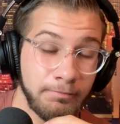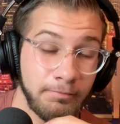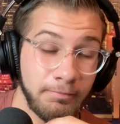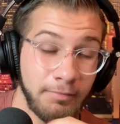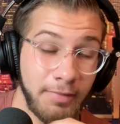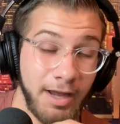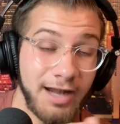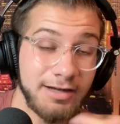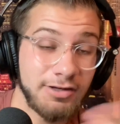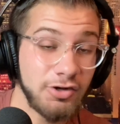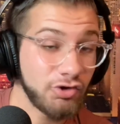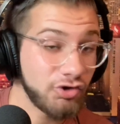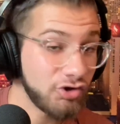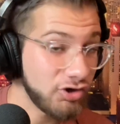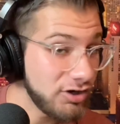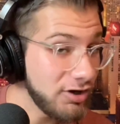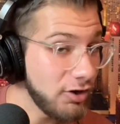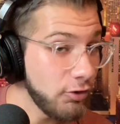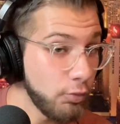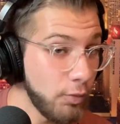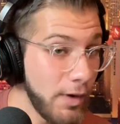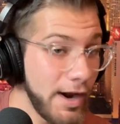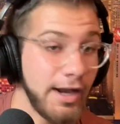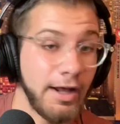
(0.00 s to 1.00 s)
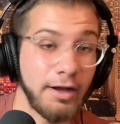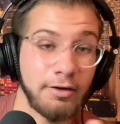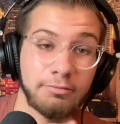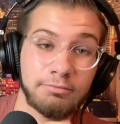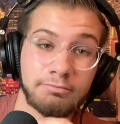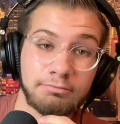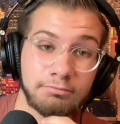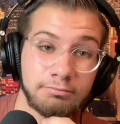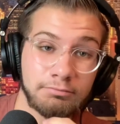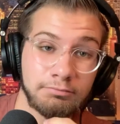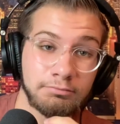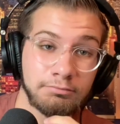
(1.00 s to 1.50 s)
and you're still winning
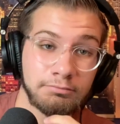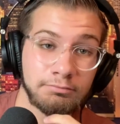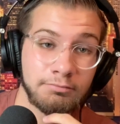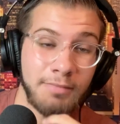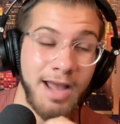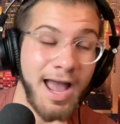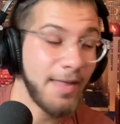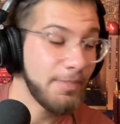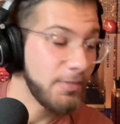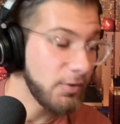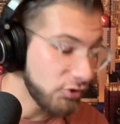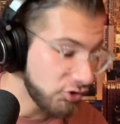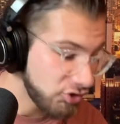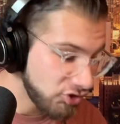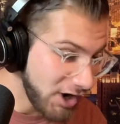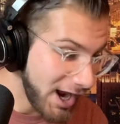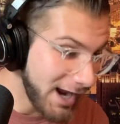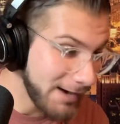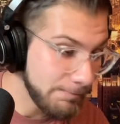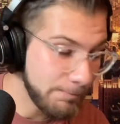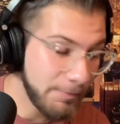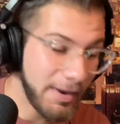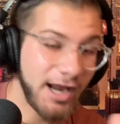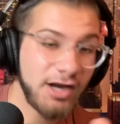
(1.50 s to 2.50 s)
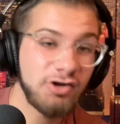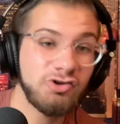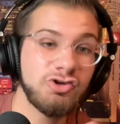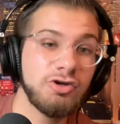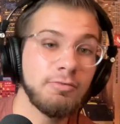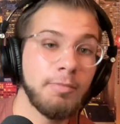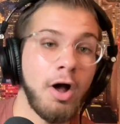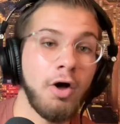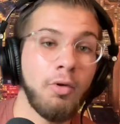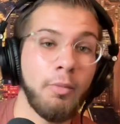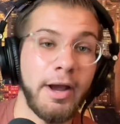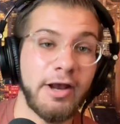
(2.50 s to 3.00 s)
at the same pace you've
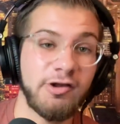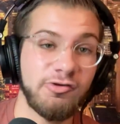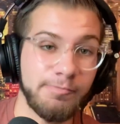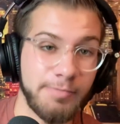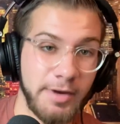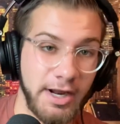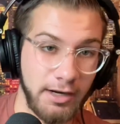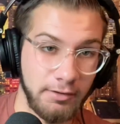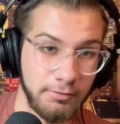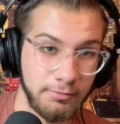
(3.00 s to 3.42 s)
always been.